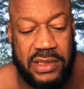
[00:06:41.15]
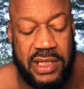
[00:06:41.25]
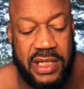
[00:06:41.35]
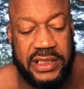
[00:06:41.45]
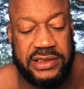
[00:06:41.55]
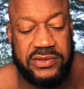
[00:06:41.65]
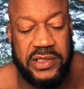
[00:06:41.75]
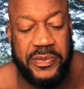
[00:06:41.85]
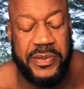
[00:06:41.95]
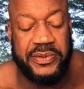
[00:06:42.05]
At least
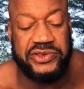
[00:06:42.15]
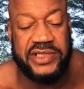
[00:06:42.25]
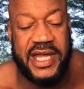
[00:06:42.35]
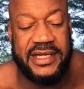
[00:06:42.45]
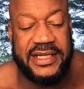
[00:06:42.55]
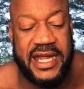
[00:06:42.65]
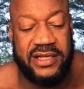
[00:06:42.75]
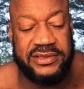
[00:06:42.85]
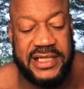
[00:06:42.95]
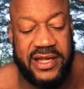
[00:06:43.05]
3 people shot in
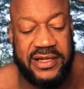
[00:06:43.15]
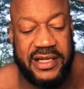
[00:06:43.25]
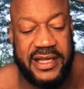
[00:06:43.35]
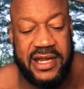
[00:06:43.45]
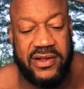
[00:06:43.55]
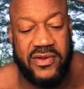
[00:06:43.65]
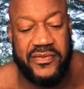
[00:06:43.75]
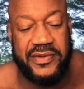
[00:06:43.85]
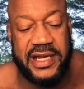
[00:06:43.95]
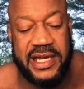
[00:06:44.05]
downtown Atlanta
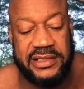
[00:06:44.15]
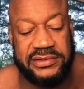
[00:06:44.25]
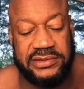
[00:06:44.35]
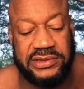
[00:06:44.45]
overnight.